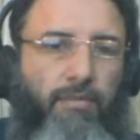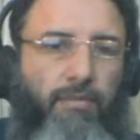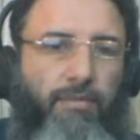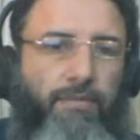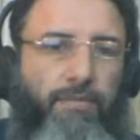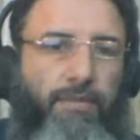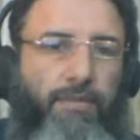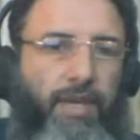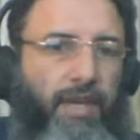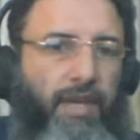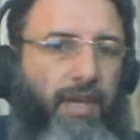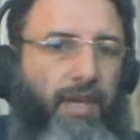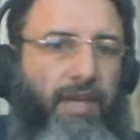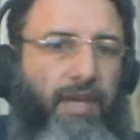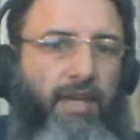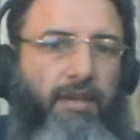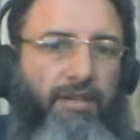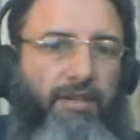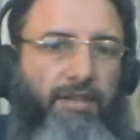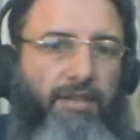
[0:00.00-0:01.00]

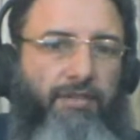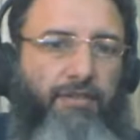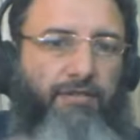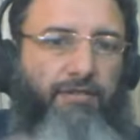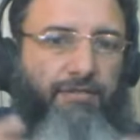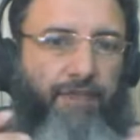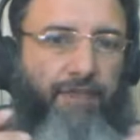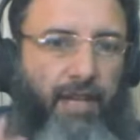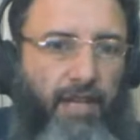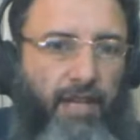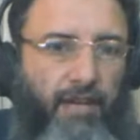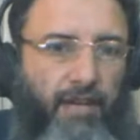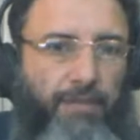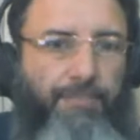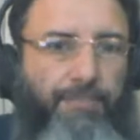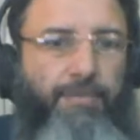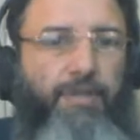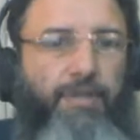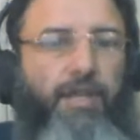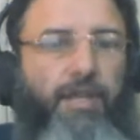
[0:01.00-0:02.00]
they
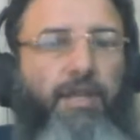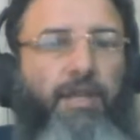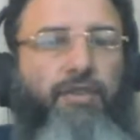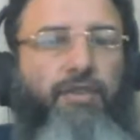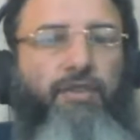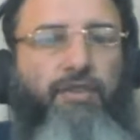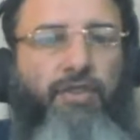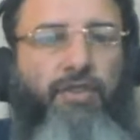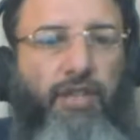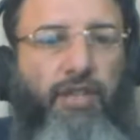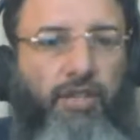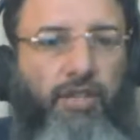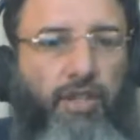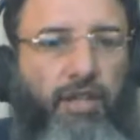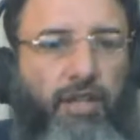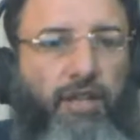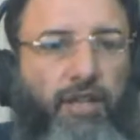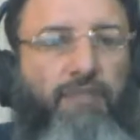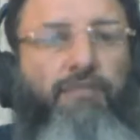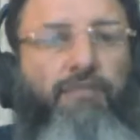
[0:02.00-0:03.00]
developed such
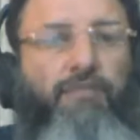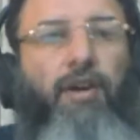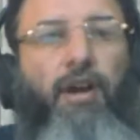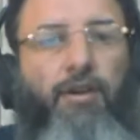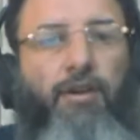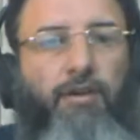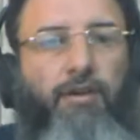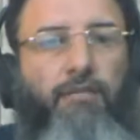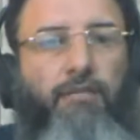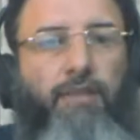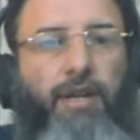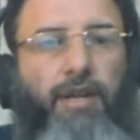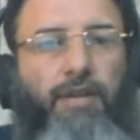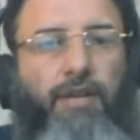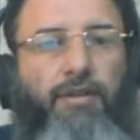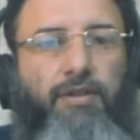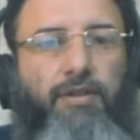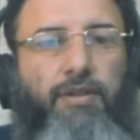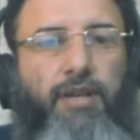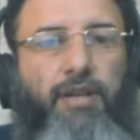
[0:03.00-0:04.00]
an environment
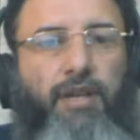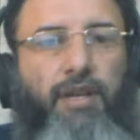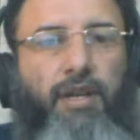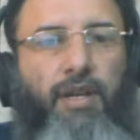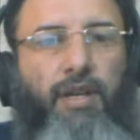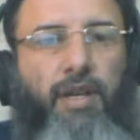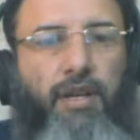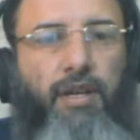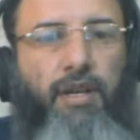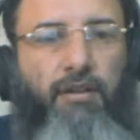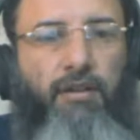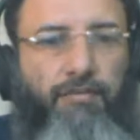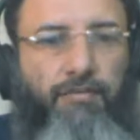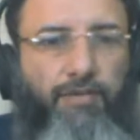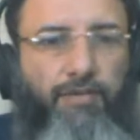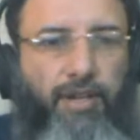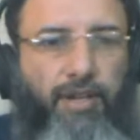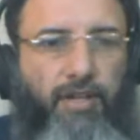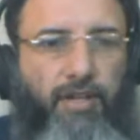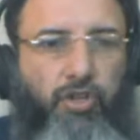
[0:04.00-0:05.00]
in
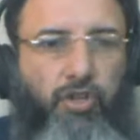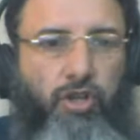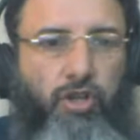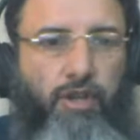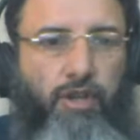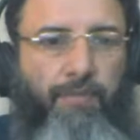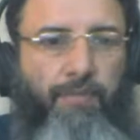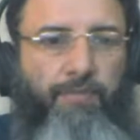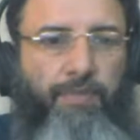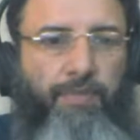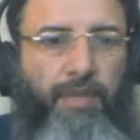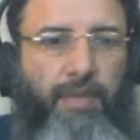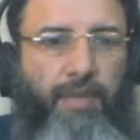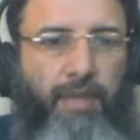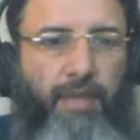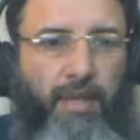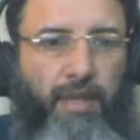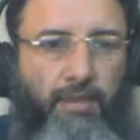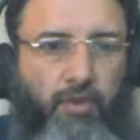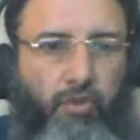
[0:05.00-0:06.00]
which
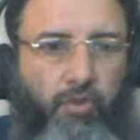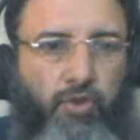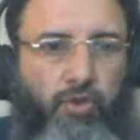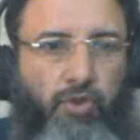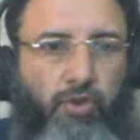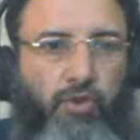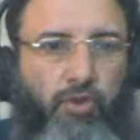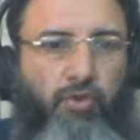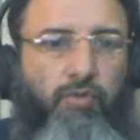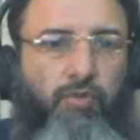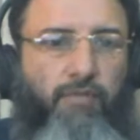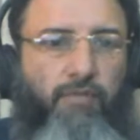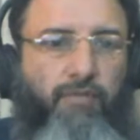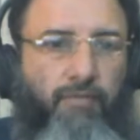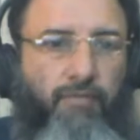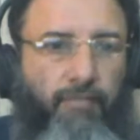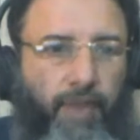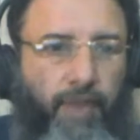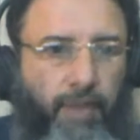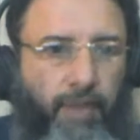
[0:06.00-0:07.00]
they used to
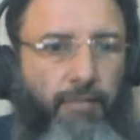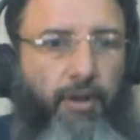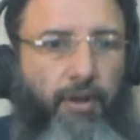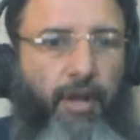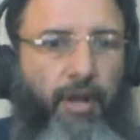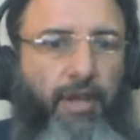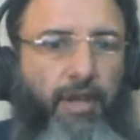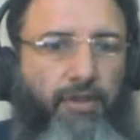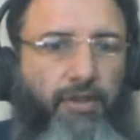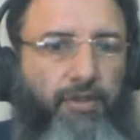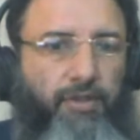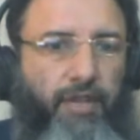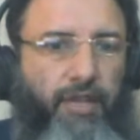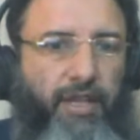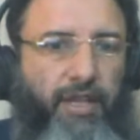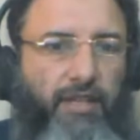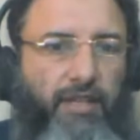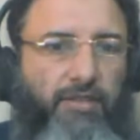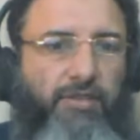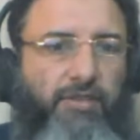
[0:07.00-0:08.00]
memorize
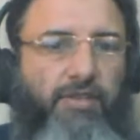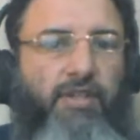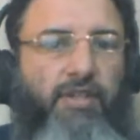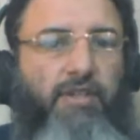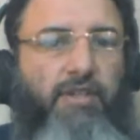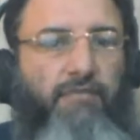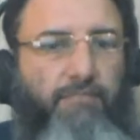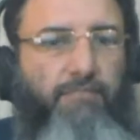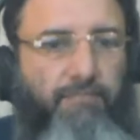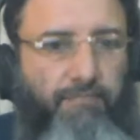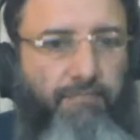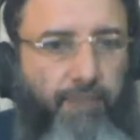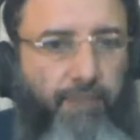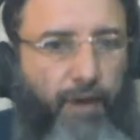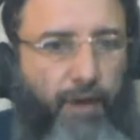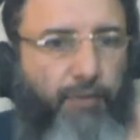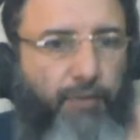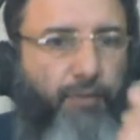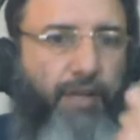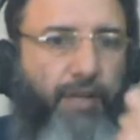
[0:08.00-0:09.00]
things
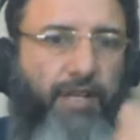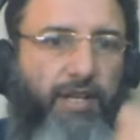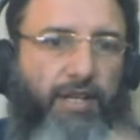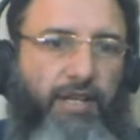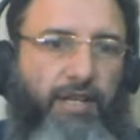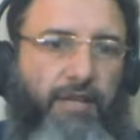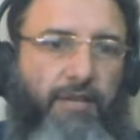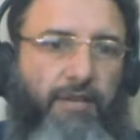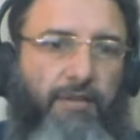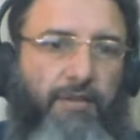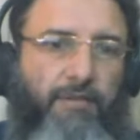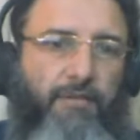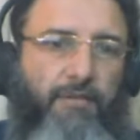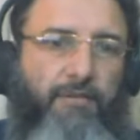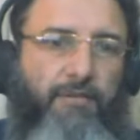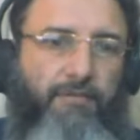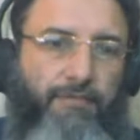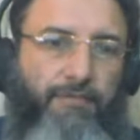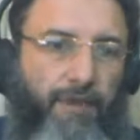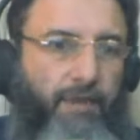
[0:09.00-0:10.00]
perfectly,
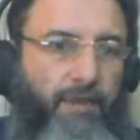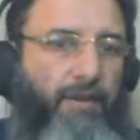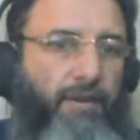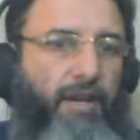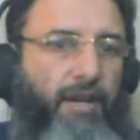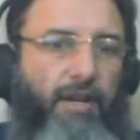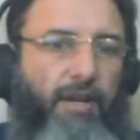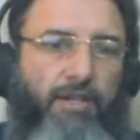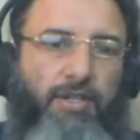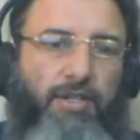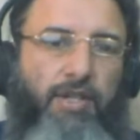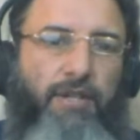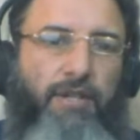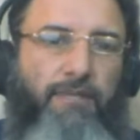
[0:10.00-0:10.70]
very nicely.